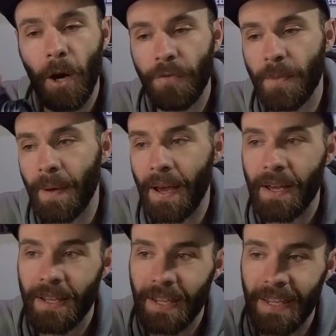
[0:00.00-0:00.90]
off the
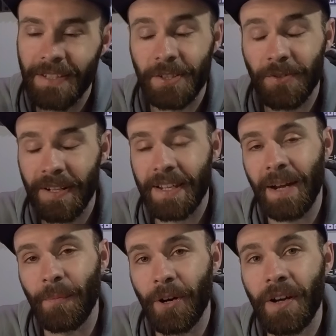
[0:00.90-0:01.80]
bat, it's a great
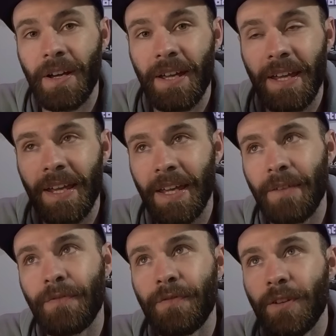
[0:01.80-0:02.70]
camera
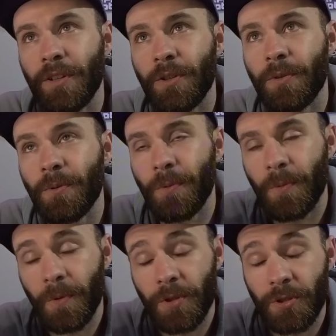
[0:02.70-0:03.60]
if
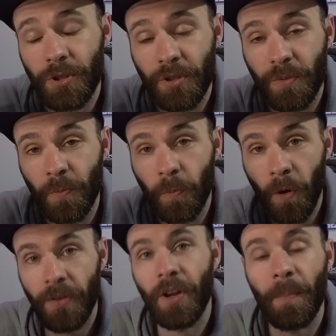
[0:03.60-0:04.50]
you just
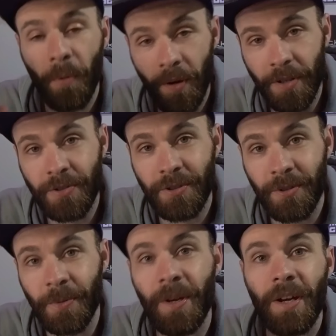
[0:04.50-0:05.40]
want a point and
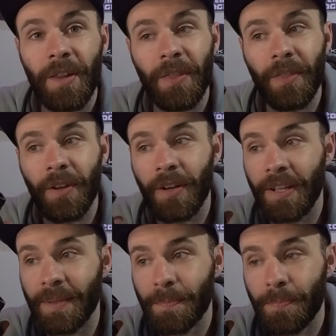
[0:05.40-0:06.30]
shoot that
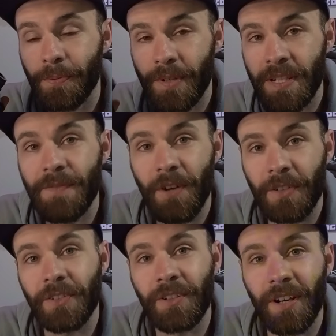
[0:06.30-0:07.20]
is pretty
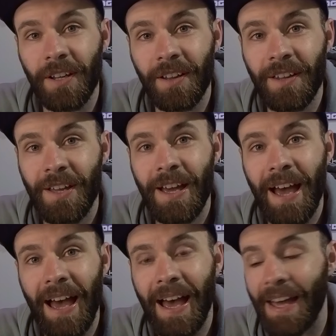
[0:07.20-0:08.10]
versatile
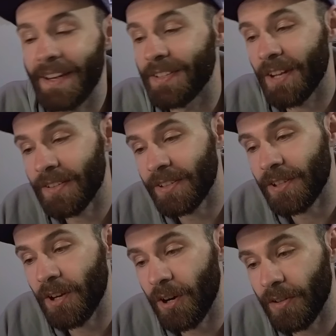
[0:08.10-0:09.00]
and
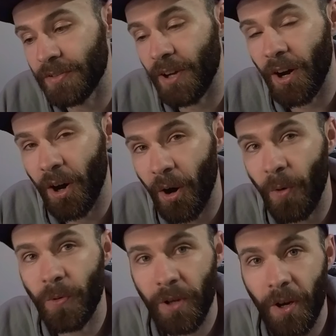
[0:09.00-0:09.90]
doesn't cost a
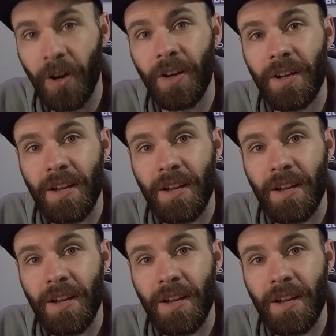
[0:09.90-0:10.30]
whole lot.